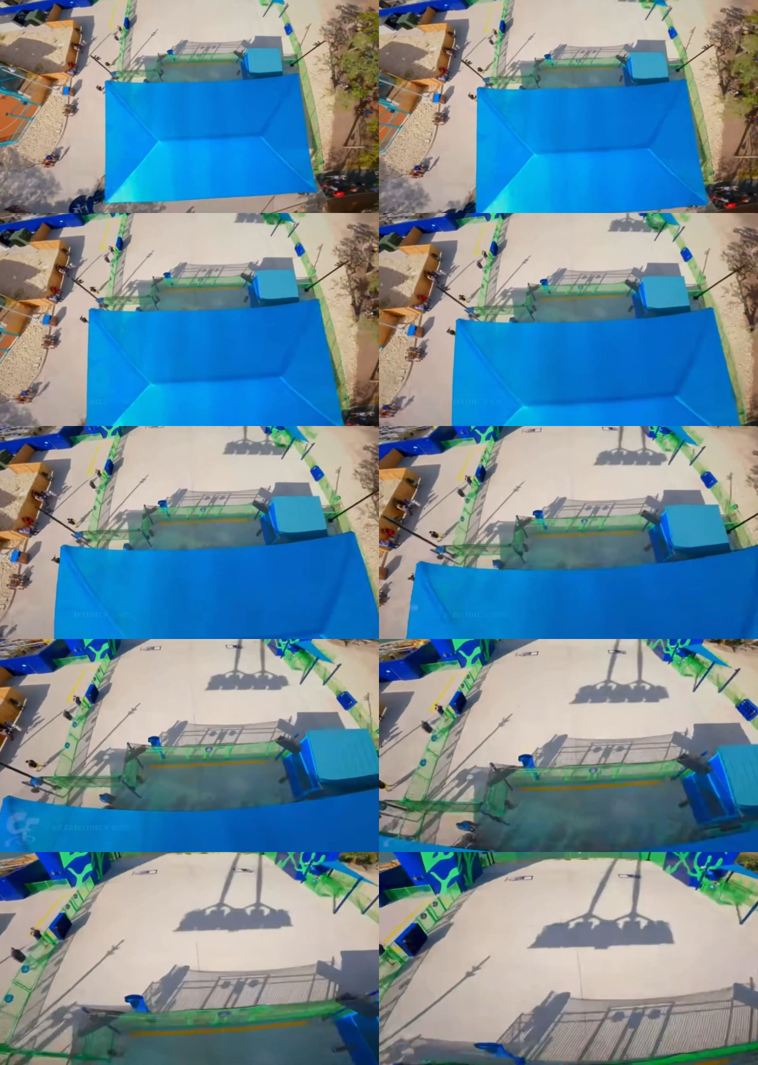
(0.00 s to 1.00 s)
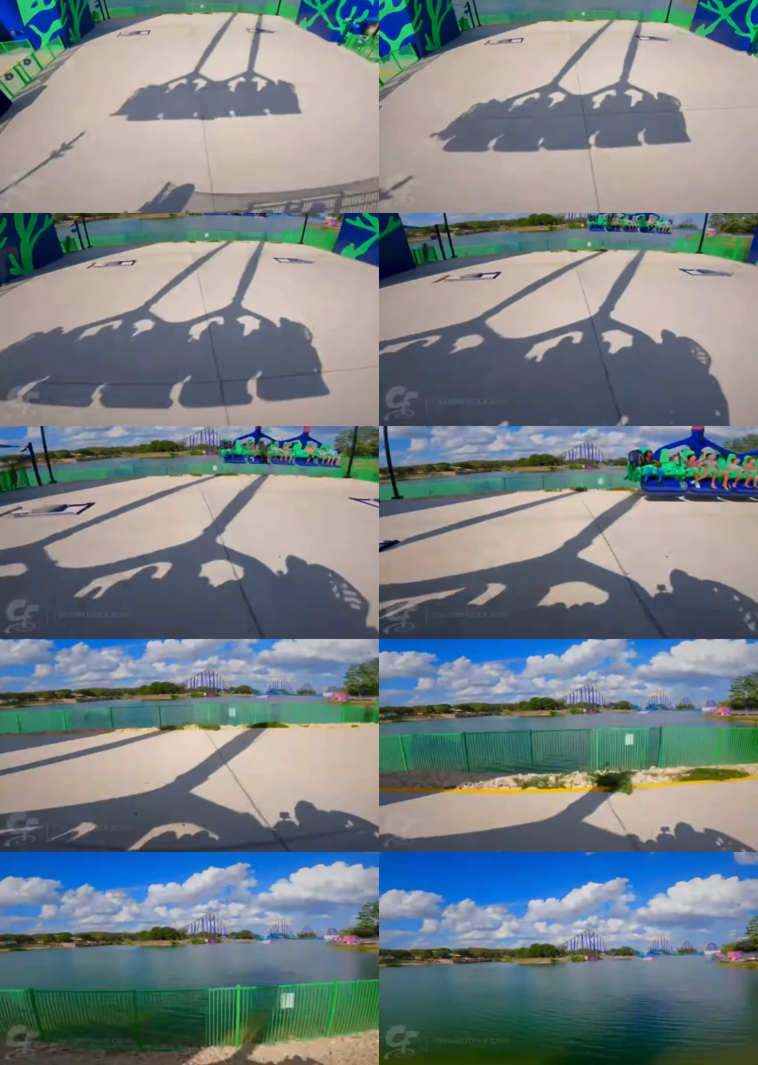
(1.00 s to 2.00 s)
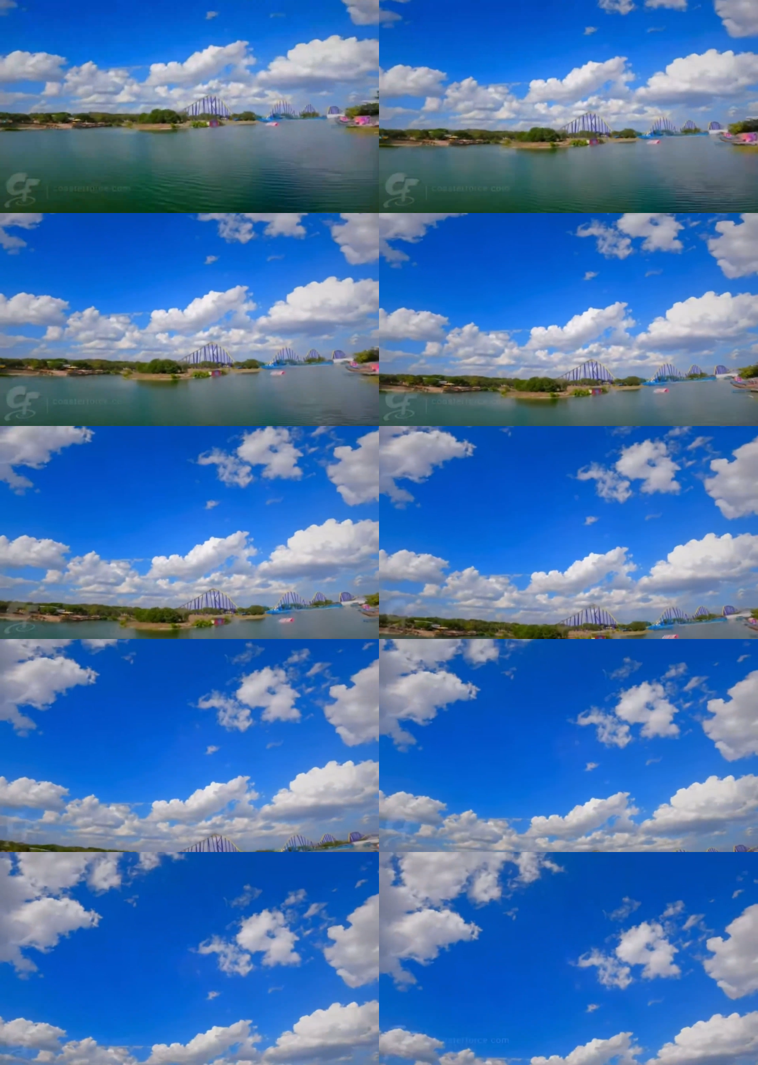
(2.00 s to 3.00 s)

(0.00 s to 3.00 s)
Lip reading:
(no speaker visible)